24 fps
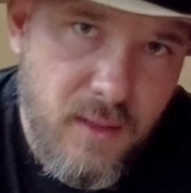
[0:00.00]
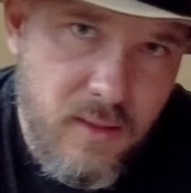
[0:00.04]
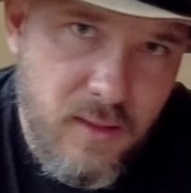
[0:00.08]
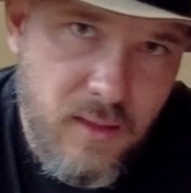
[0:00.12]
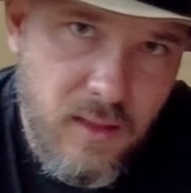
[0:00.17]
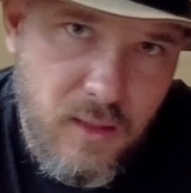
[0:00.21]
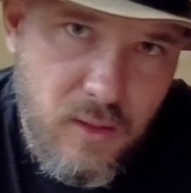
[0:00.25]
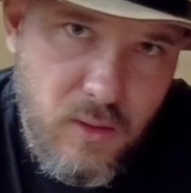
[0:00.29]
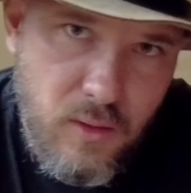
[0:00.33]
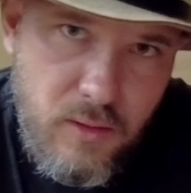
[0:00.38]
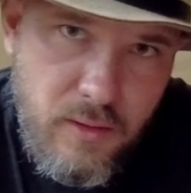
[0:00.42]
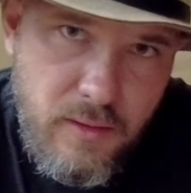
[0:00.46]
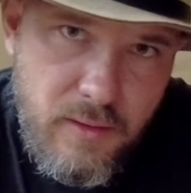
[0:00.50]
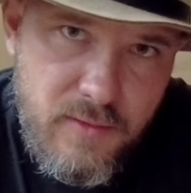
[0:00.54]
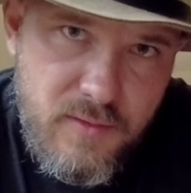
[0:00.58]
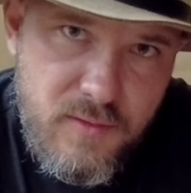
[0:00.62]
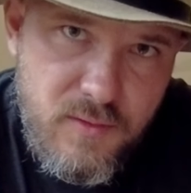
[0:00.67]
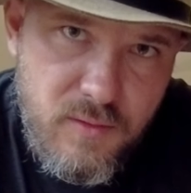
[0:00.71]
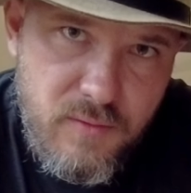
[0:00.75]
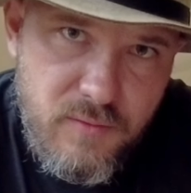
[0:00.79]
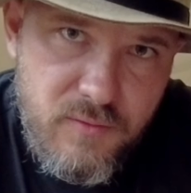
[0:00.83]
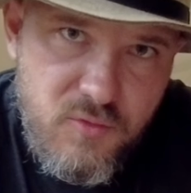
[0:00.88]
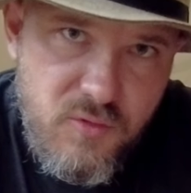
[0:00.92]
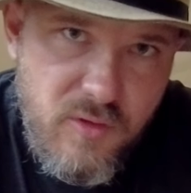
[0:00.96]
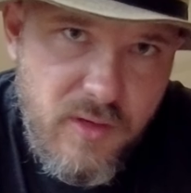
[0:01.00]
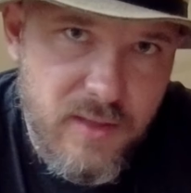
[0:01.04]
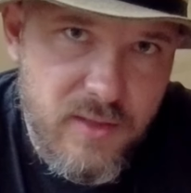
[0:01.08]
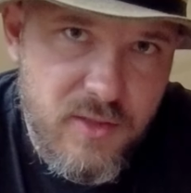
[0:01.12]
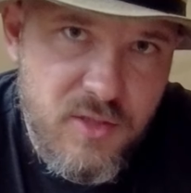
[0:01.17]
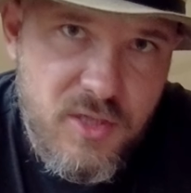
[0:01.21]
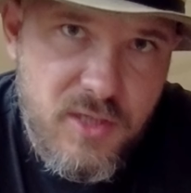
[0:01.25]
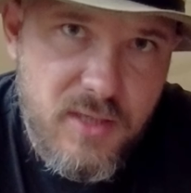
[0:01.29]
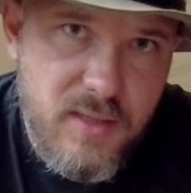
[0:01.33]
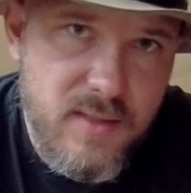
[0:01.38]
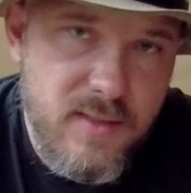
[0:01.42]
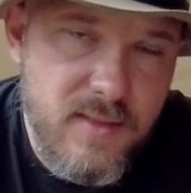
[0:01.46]
A lot of the sort of
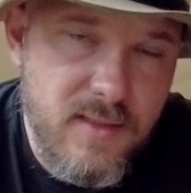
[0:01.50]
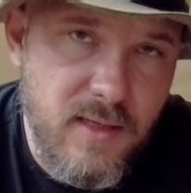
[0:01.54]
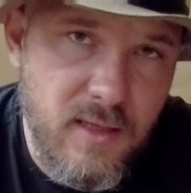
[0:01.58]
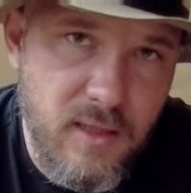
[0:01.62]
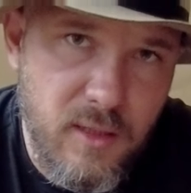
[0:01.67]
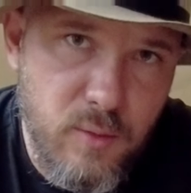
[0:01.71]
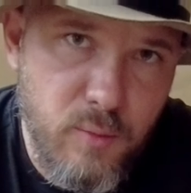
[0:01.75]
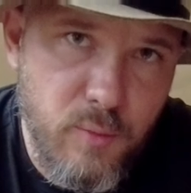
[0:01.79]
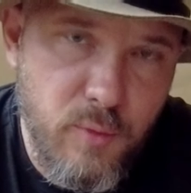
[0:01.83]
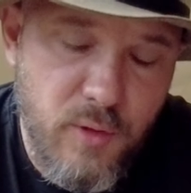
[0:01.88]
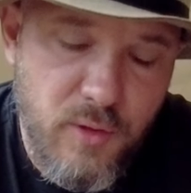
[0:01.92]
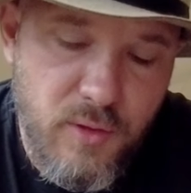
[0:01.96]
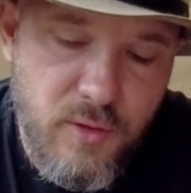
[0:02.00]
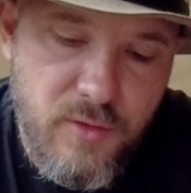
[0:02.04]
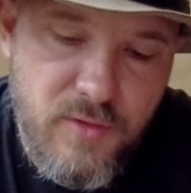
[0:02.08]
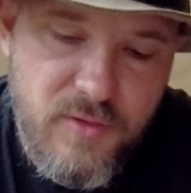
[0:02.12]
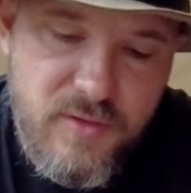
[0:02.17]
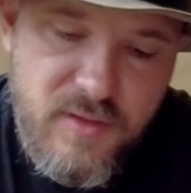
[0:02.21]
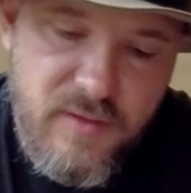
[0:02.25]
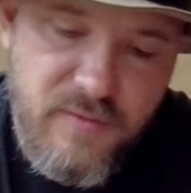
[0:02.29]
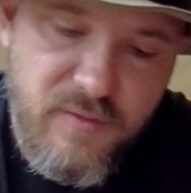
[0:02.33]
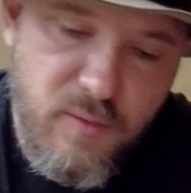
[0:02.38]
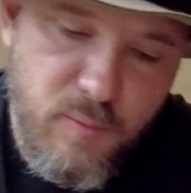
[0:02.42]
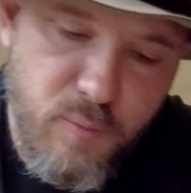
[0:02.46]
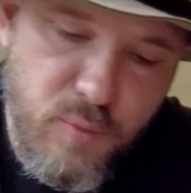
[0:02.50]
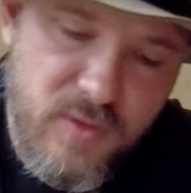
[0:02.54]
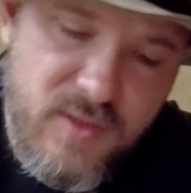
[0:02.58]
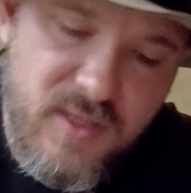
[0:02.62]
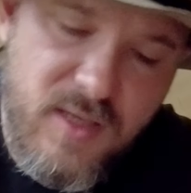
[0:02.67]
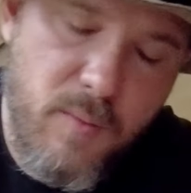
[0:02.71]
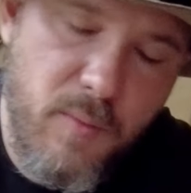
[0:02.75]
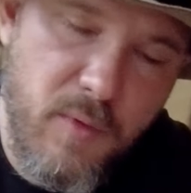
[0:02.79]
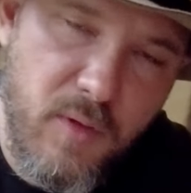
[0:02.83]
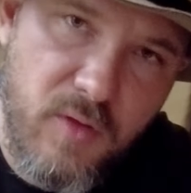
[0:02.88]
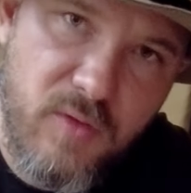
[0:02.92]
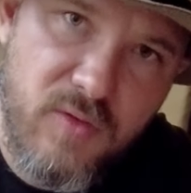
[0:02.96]
Trangia style burners, if you put
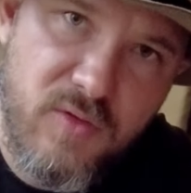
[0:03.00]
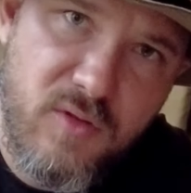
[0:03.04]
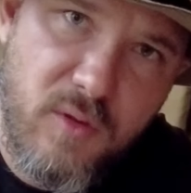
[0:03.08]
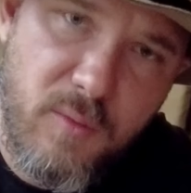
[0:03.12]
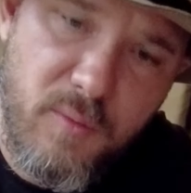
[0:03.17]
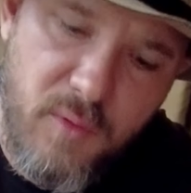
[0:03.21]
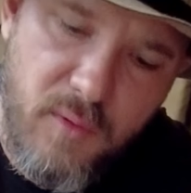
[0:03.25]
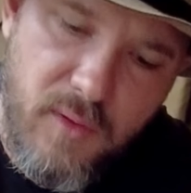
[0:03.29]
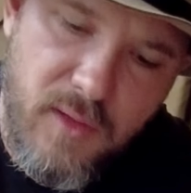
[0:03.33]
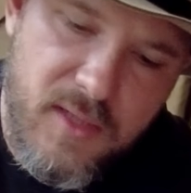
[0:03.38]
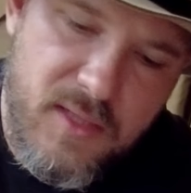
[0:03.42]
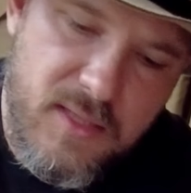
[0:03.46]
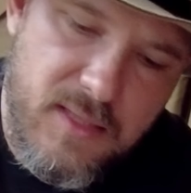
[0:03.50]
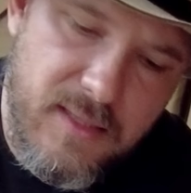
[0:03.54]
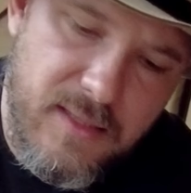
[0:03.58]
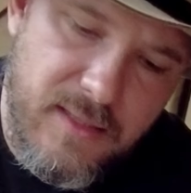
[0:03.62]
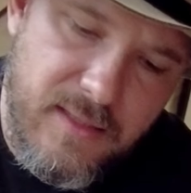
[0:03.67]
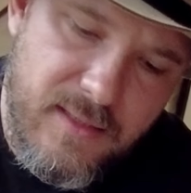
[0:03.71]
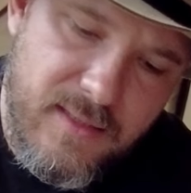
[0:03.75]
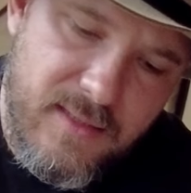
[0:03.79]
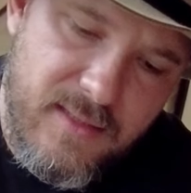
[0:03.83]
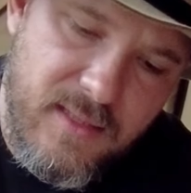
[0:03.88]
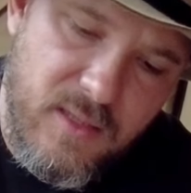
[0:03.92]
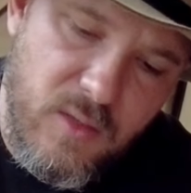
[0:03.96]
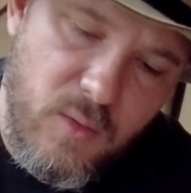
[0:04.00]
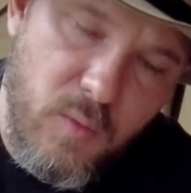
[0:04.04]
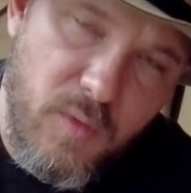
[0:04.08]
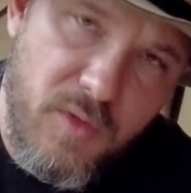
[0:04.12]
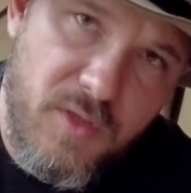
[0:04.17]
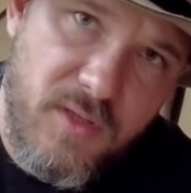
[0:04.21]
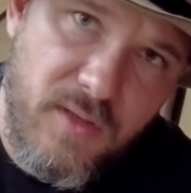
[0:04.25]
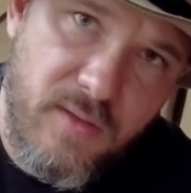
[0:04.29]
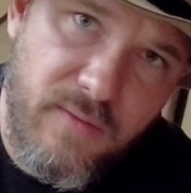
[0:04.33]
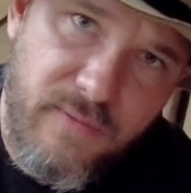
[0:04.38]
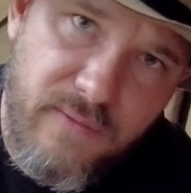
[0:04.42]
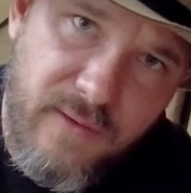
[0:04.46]
something on top, you actually extinguish
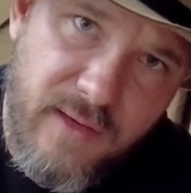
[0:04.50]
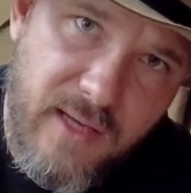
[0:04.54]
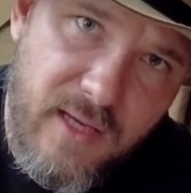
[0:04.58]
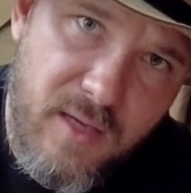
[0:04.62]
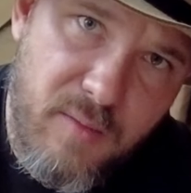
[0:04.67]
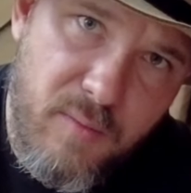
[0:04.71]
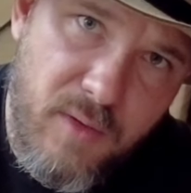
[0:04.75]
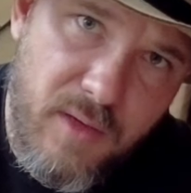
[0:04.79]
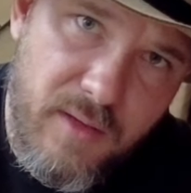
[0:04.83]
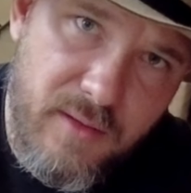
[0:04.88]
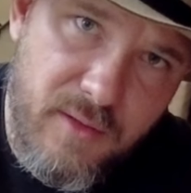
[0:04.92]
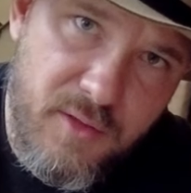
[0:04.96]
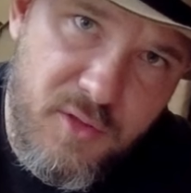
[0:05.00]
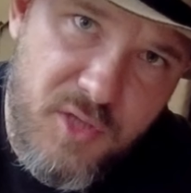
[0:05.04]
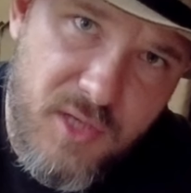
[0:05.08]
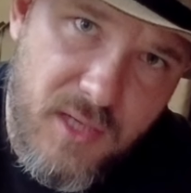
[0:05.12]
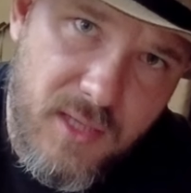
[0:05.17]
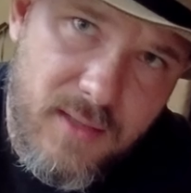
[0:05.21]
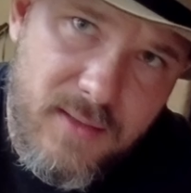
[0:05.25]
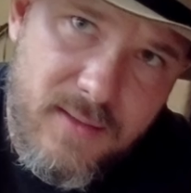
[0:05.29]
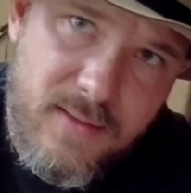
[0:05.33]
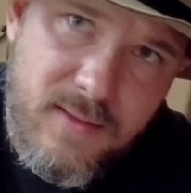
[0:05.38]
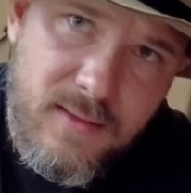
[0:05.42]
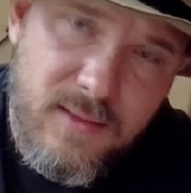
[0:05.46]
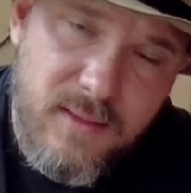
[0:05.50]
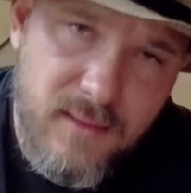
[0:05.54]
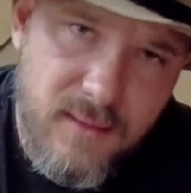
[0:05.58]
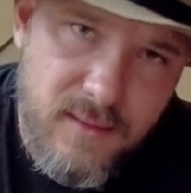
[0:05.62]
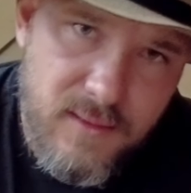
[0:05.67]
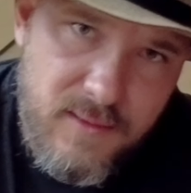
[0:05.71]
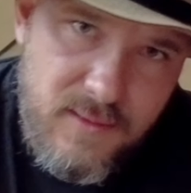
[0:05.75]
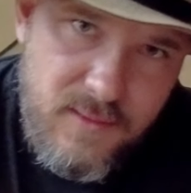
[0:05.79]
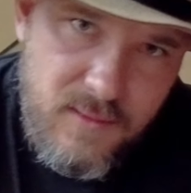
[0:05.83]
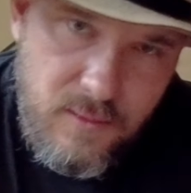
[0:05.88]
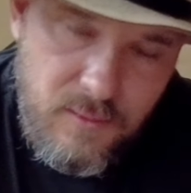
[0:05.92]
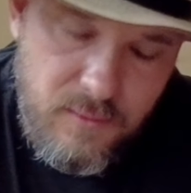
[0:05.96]
the flame and the jets.
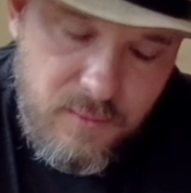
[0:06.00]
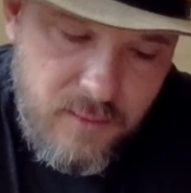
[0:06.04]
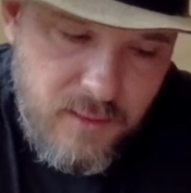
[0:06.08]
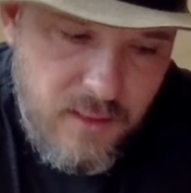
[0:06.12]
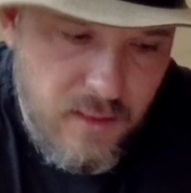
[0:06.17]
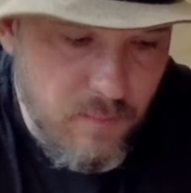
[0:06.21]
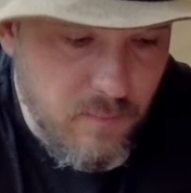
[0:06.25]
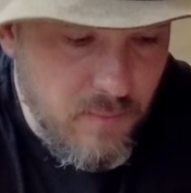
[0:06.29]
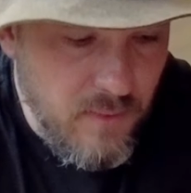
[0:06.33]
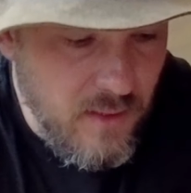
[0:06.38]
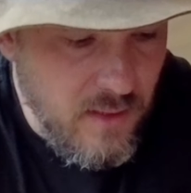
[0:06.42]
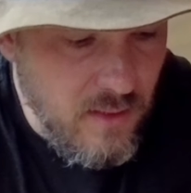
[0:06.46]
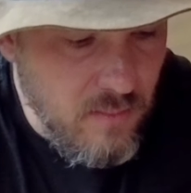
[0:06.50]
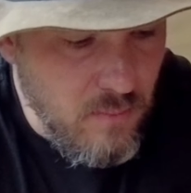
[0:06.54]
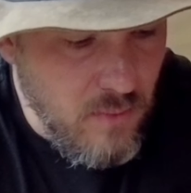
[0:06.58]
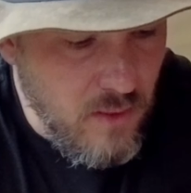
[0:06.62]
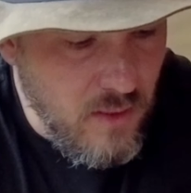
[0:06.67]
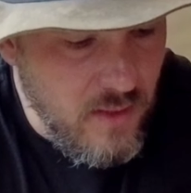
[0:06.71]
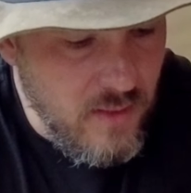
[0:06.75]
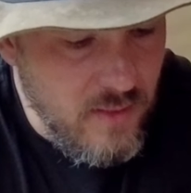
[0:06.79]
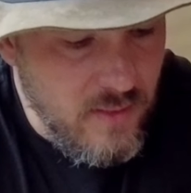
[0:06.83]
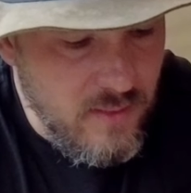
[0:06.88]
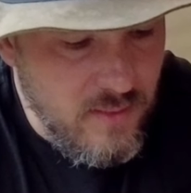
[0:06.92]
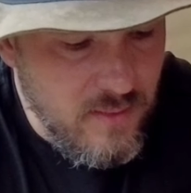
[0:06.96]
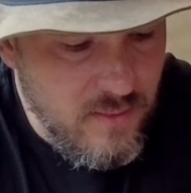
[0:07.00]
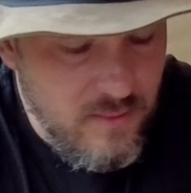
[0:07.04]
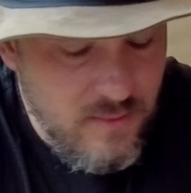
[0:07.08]
So keep that in mind.